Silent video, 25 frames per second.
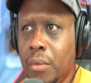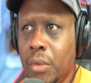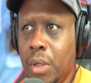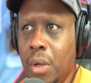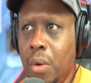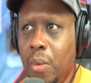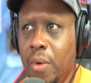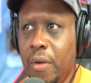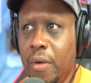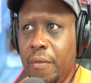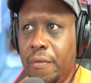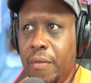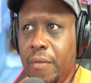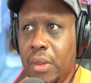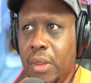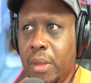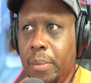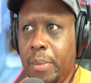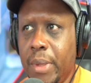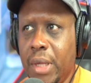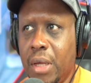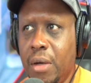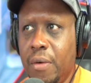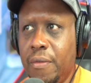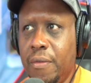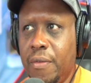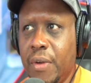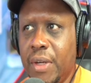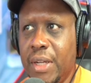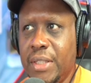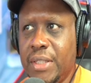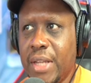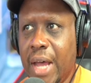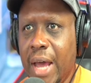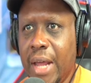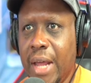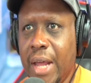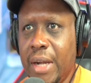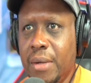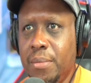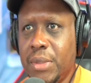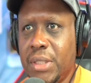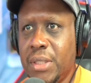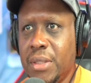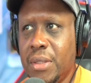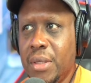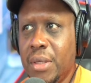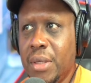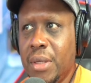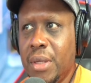who would foot the bill for these
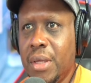items,